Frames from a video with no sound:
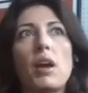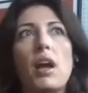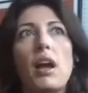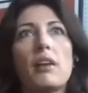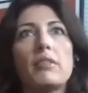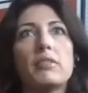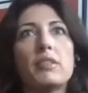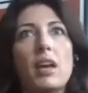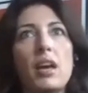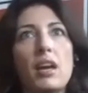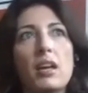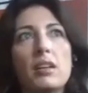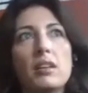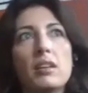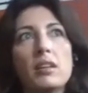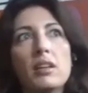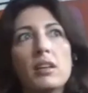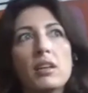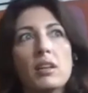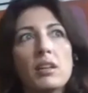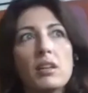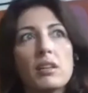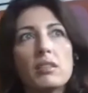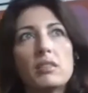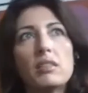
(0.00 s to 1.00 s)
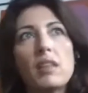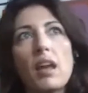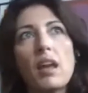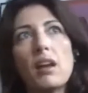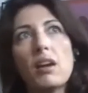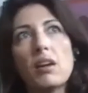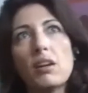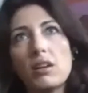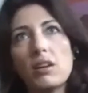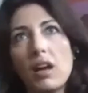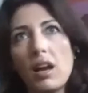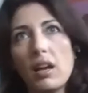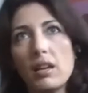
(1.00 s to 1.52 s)
And then they
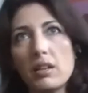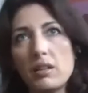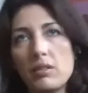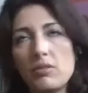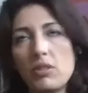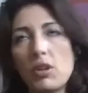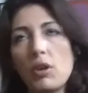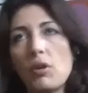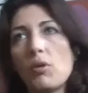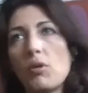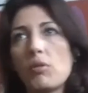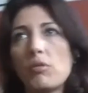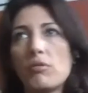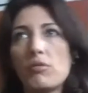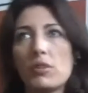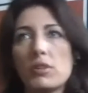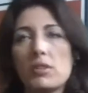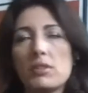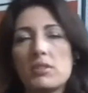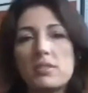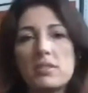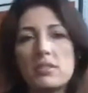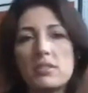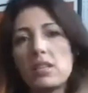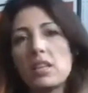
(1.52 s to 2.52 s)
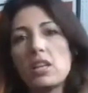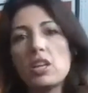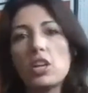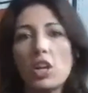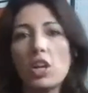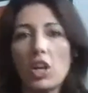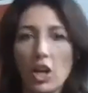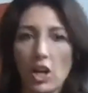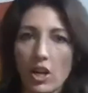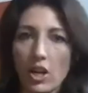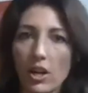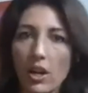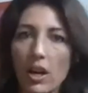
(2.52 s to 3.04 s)
are kind of the
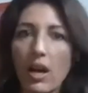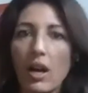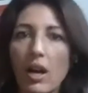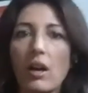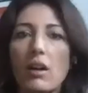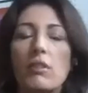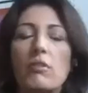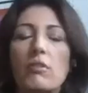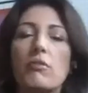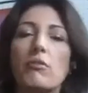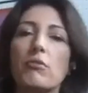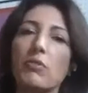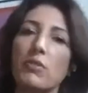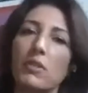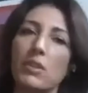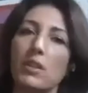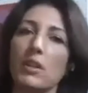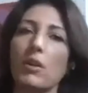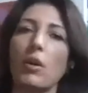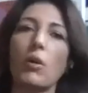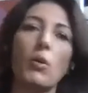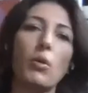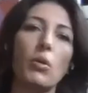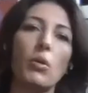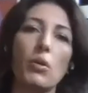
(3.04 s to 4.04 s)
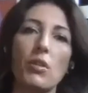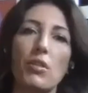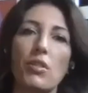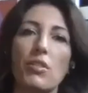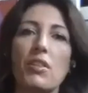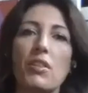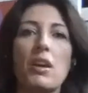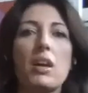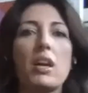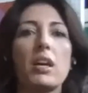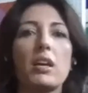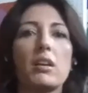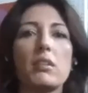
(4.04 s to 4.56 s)
overseer of the whole
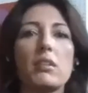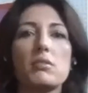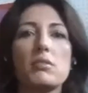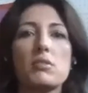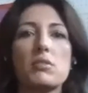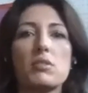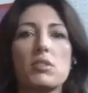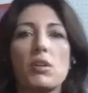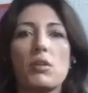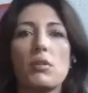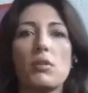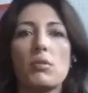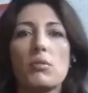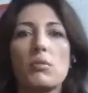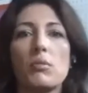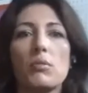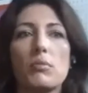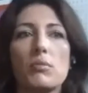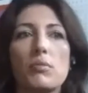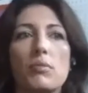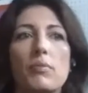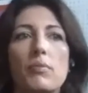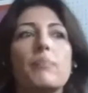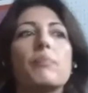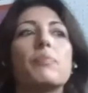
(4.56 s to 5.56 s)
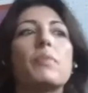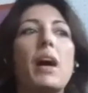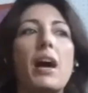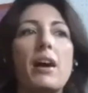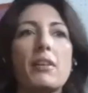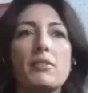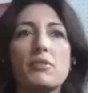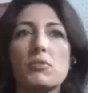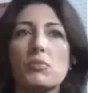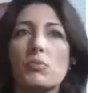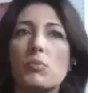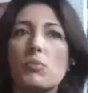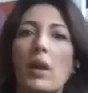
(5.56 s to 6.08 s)
thing. So
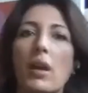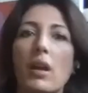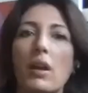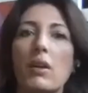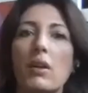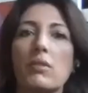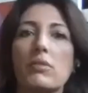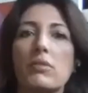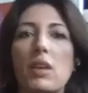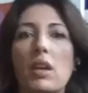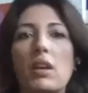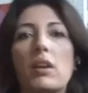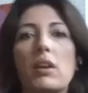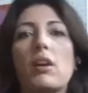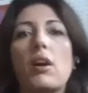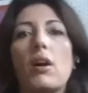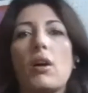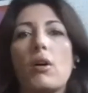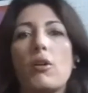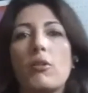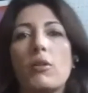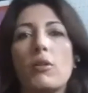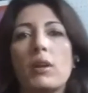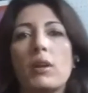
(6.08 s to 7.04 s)
that's where they go.